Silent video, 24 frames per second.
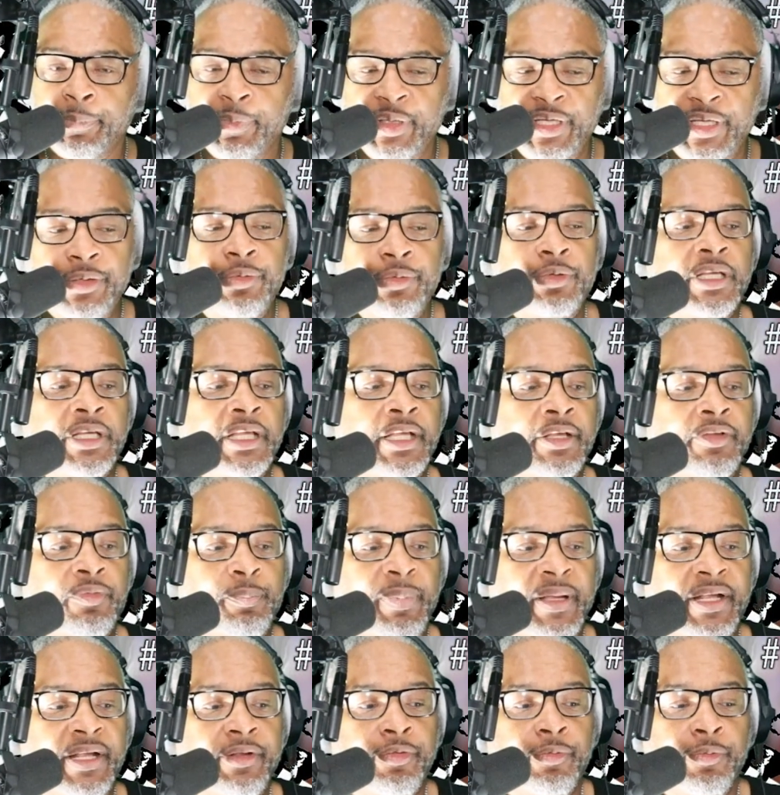You it's
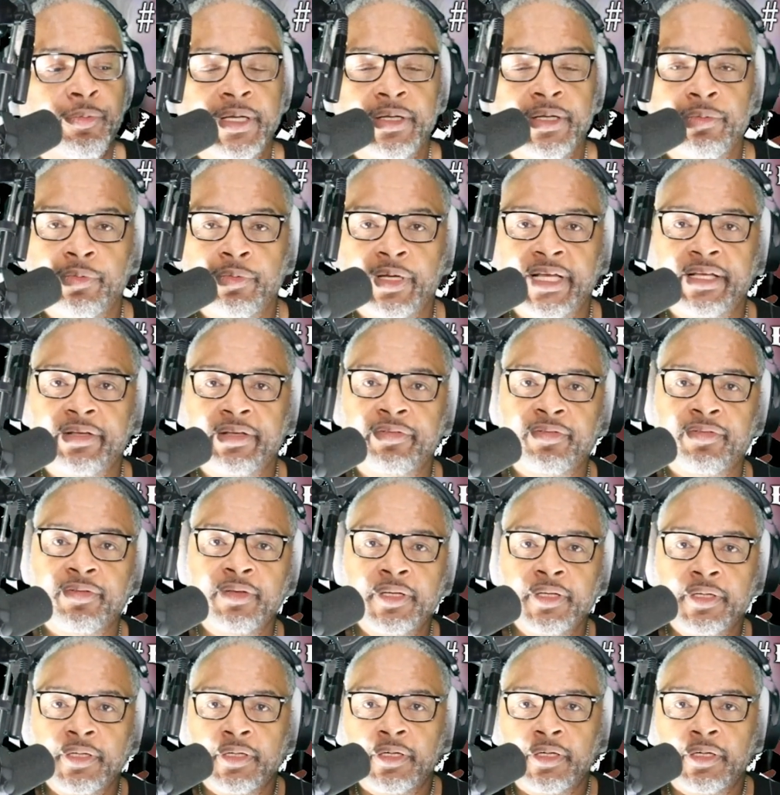been three weeks.